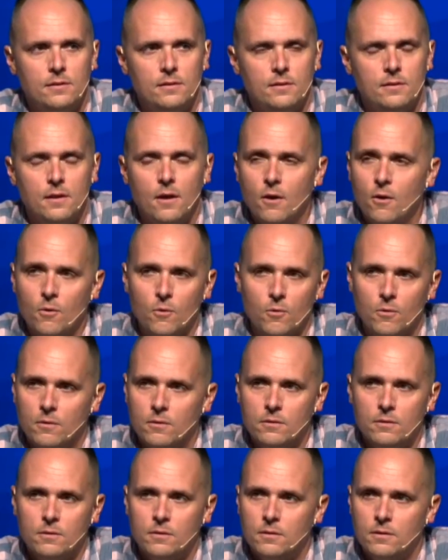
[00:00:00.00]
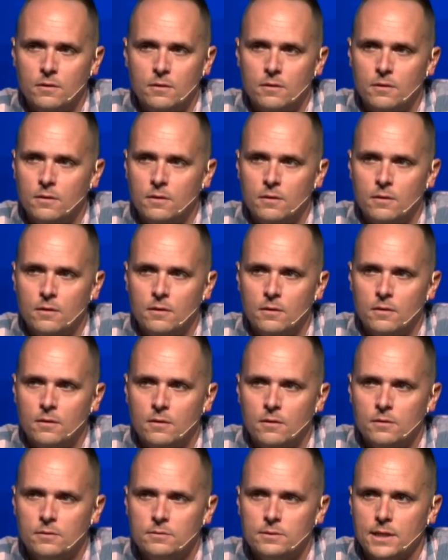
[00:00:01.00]
no,
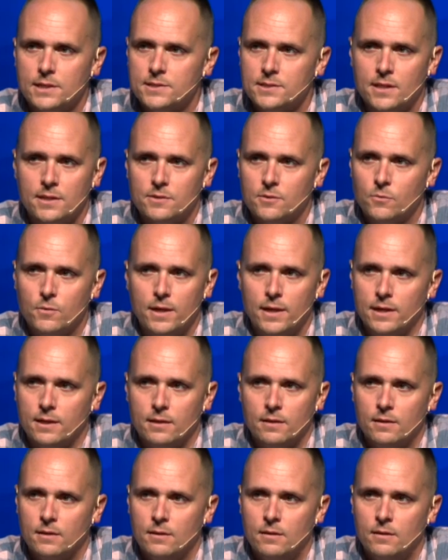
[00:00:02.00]
that's not the way.